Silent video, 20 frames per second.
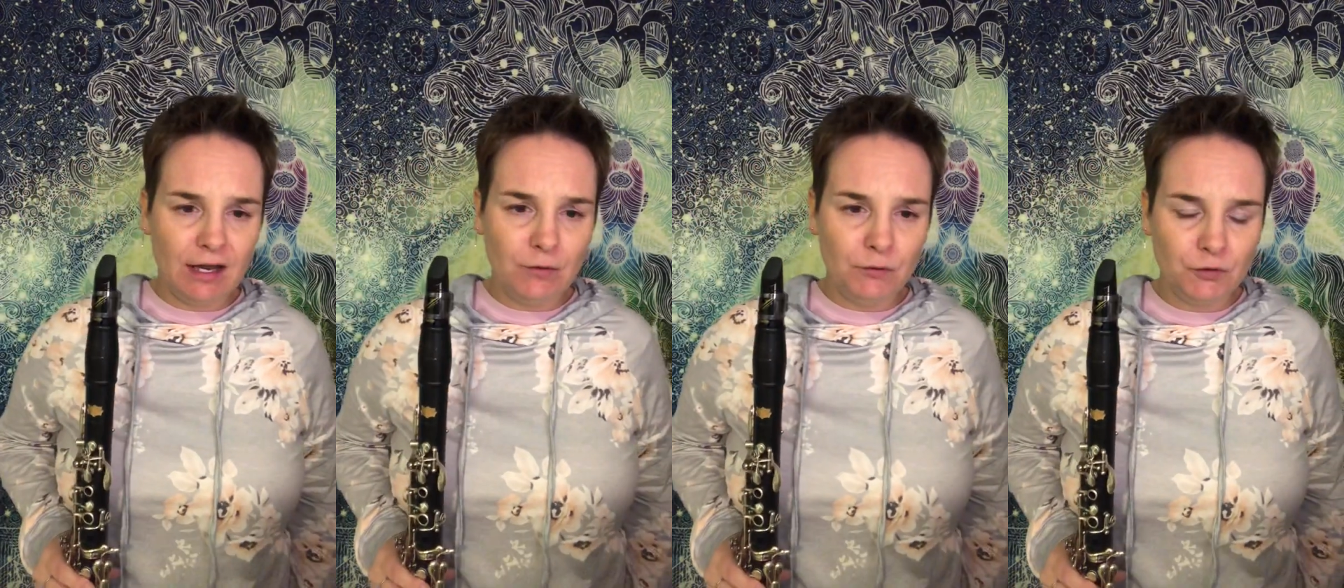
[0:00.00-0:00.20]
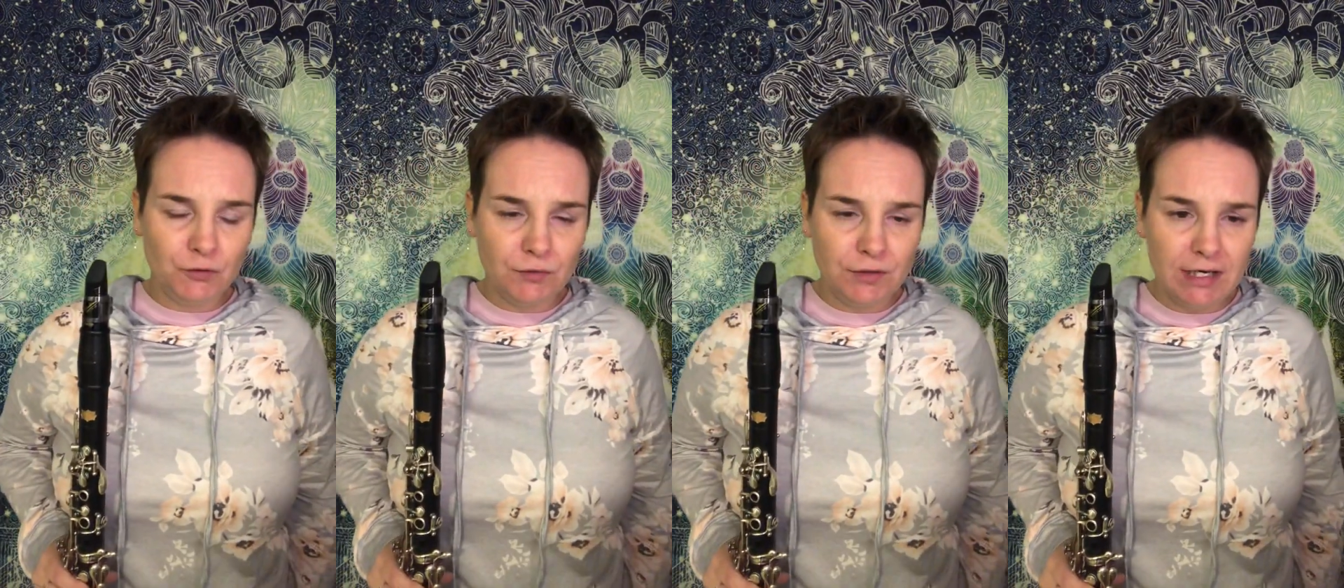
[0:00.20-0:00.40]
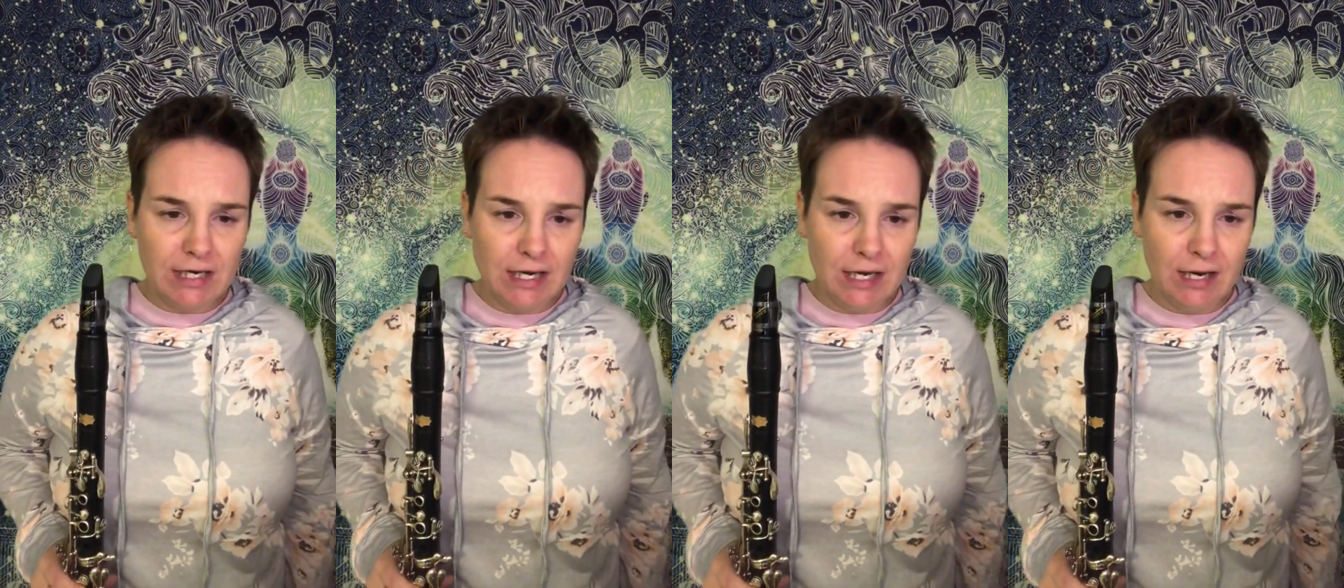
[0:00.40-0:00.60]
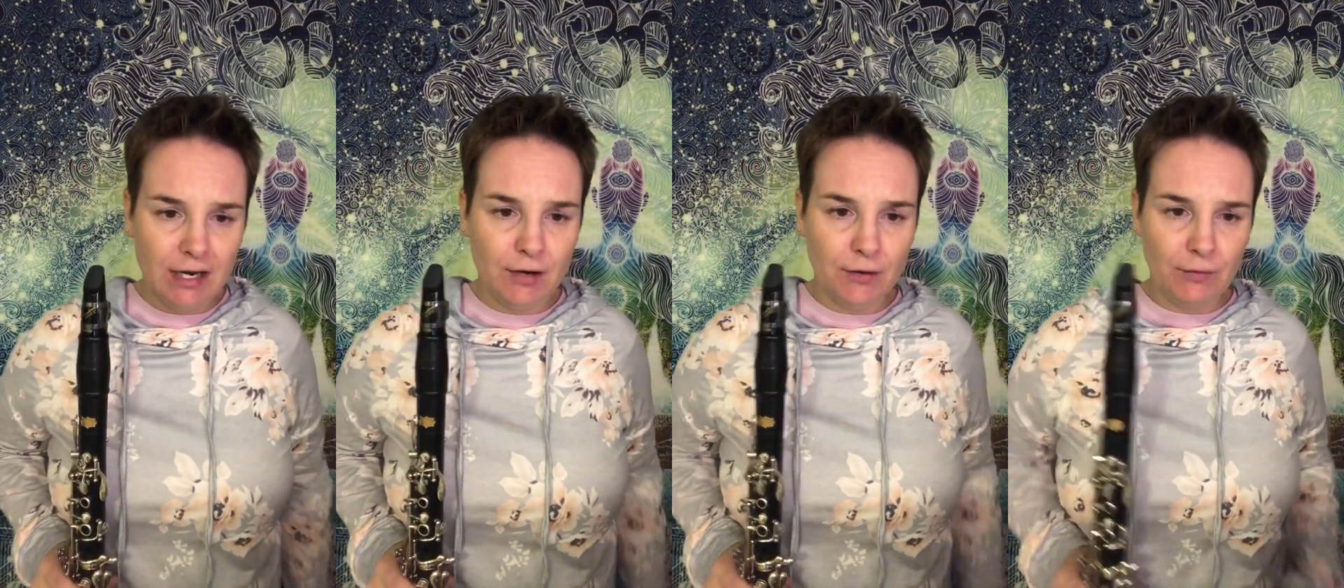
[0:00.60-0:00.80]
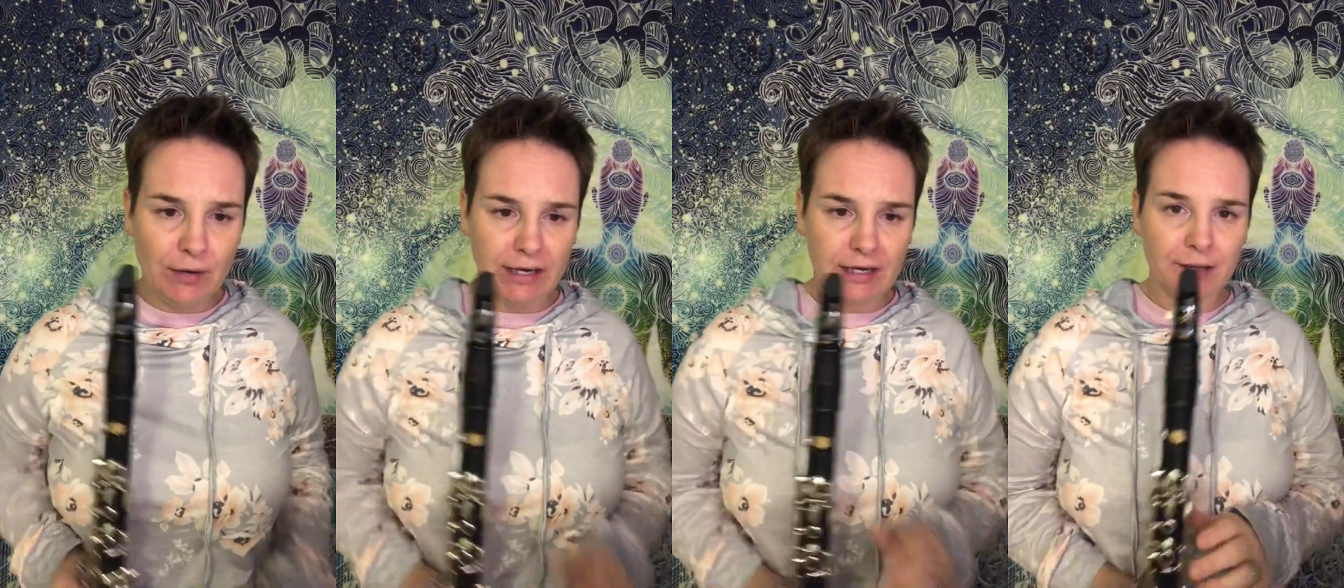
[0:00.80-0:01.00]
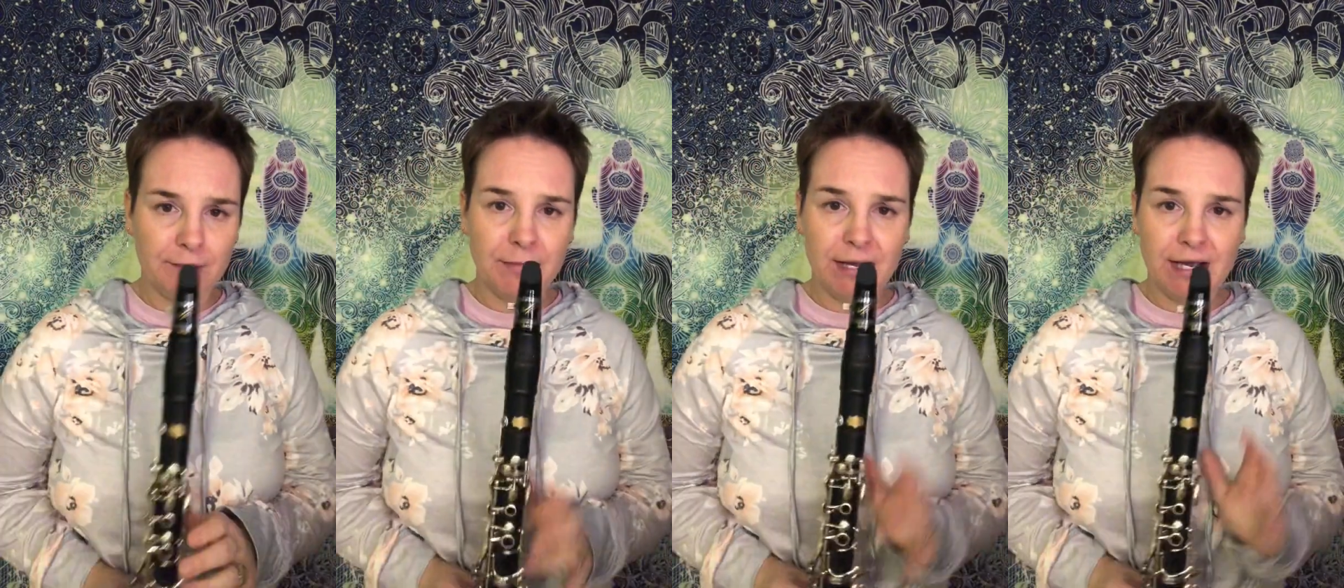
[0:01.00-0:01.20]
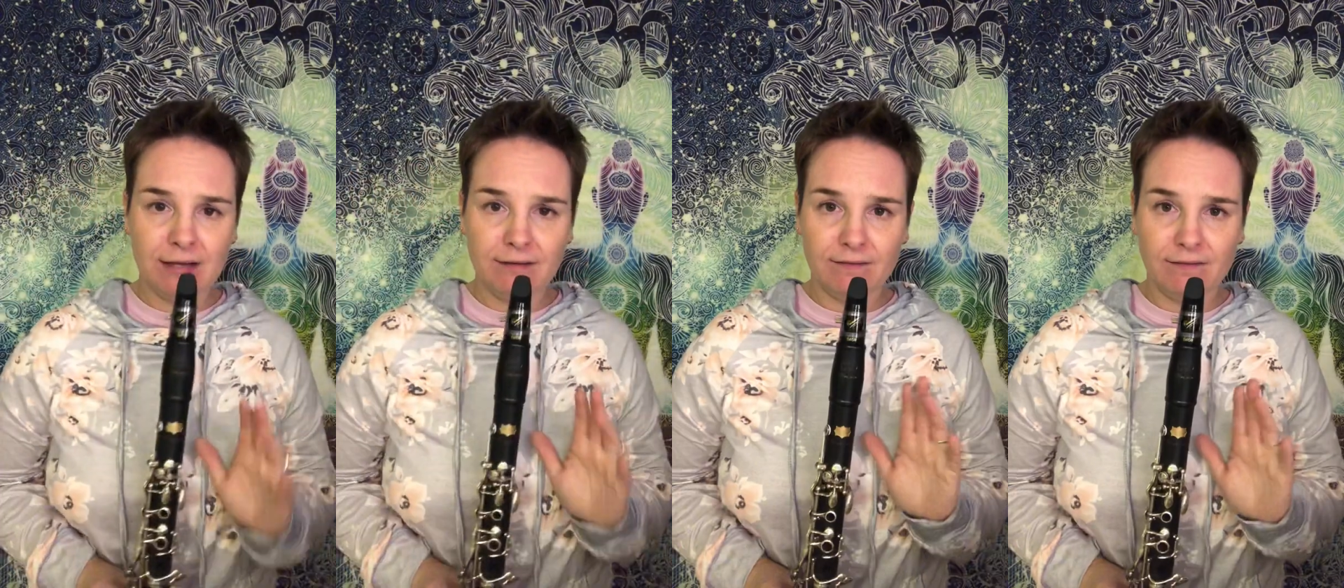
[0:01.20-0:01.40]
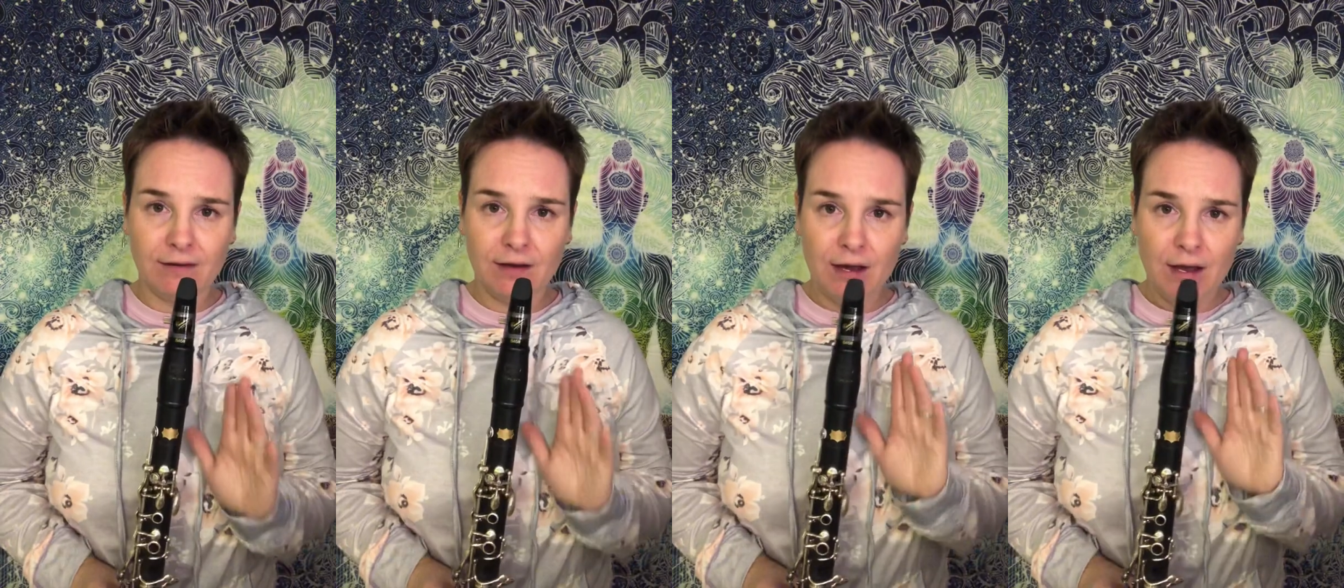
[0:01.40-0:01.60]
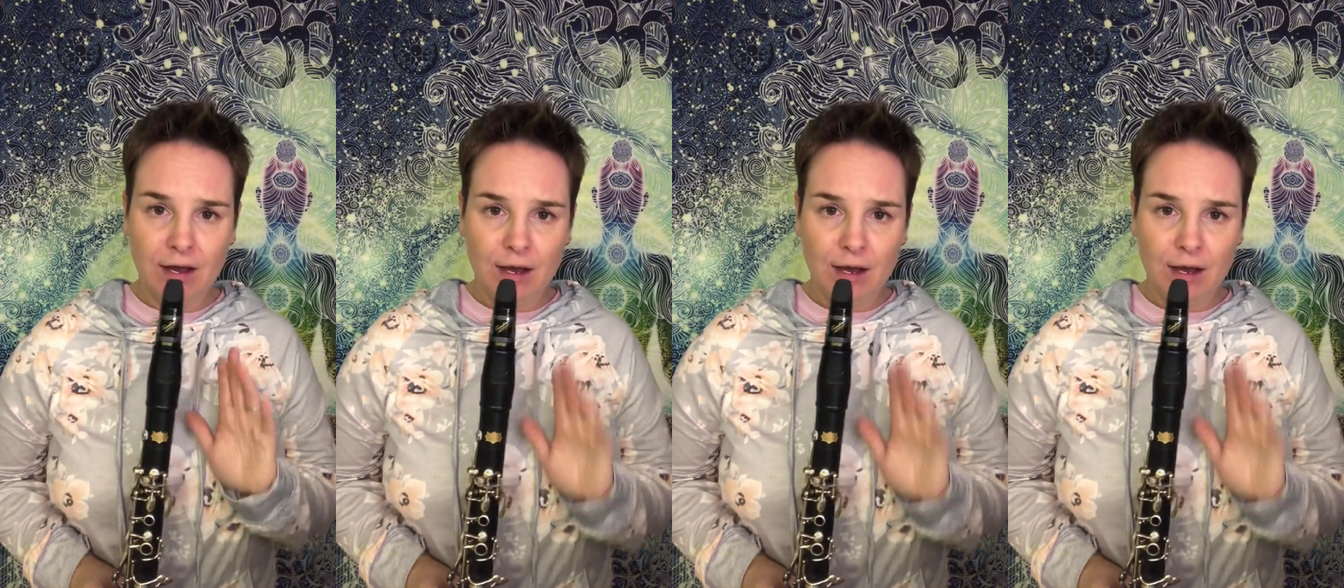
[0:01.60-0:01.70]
I would really recommend